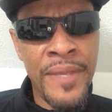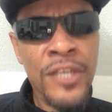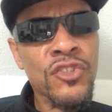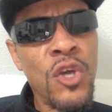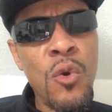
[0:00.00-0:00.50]

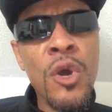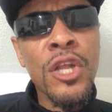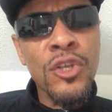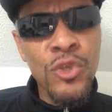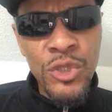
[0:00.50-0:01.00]
So
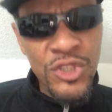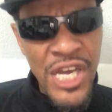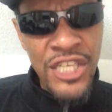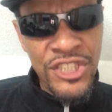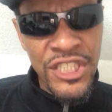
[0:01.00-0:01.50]
Luka
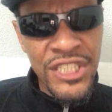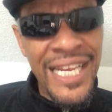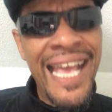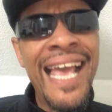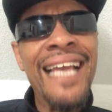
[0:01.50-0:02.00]
Doncic
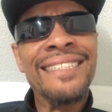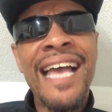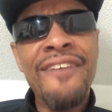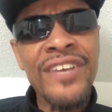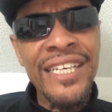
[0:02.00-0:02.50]
is
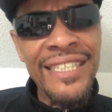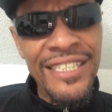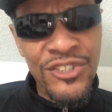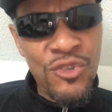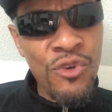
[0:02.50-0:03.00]
having a
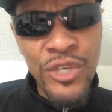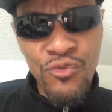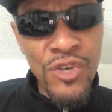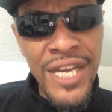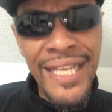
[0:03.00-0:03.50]
historic
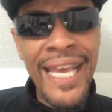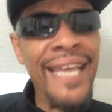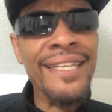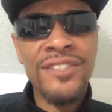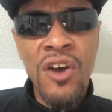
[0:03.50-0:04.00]
run
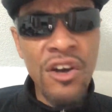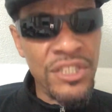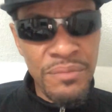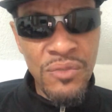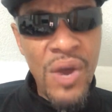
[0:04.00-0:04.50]
and it's
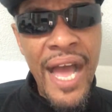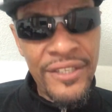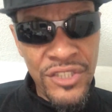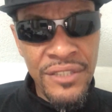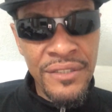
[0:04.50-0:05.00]
awesome to
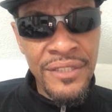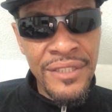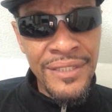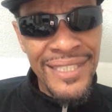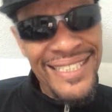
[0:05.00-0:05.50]
watch.
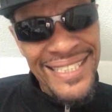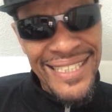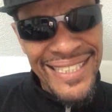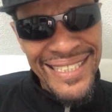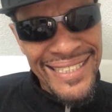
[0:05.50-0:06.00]
It's just
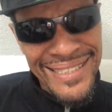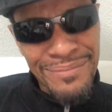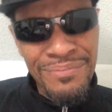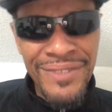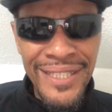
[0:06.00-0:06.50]
in, in this,
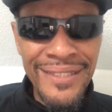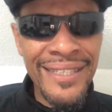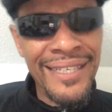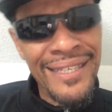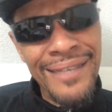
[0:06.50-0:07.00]
well,
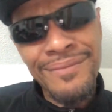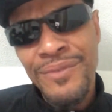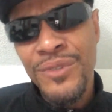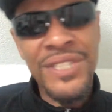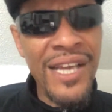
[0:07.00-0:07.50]
I, I
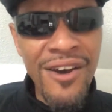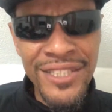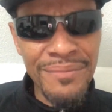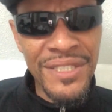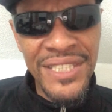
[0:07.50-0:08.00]
won't say
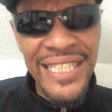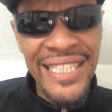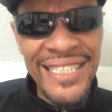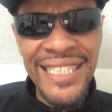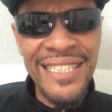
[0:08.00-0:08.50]
awesome because it's
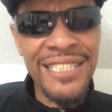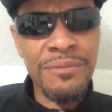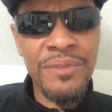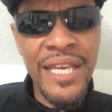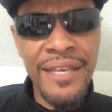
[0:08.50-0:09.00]
easy in this
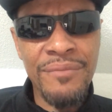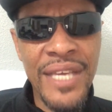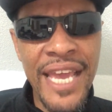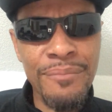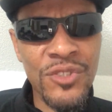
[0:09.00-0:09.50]

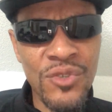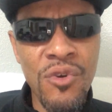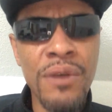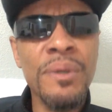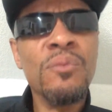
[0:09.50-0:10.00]
game to
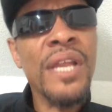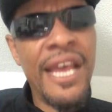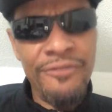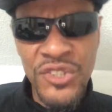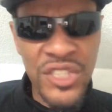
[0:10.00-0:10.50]
score, but
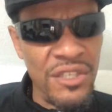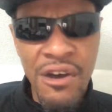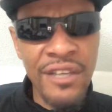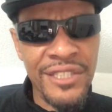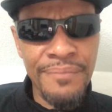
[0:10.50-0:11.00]
whatever. It's still
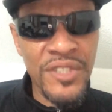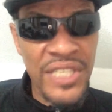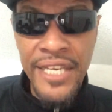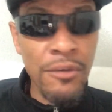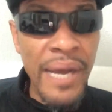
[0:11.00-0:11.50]
awesome because
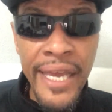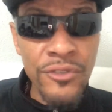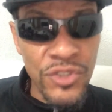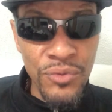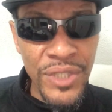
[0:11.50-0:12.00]
ain't nobody
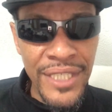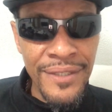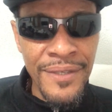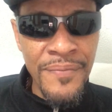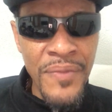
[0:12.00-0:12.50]
else doing it.
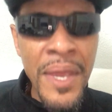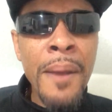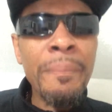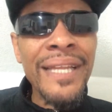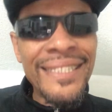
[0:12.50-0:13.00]

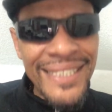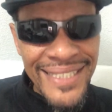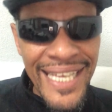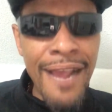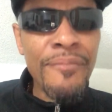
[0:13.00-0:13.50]
But that's the
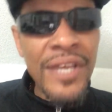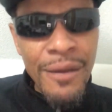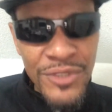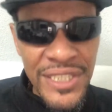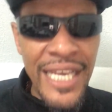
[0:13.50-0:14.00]
same thing I
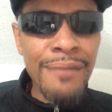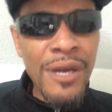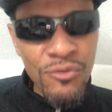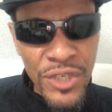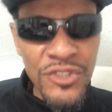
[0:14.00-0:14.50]
was saying
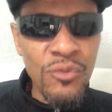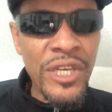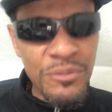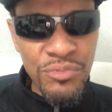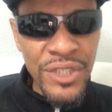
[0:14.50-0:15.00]
about Russell
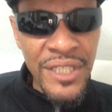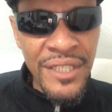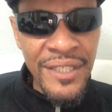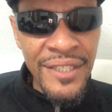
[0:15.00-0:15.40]
Westbrook.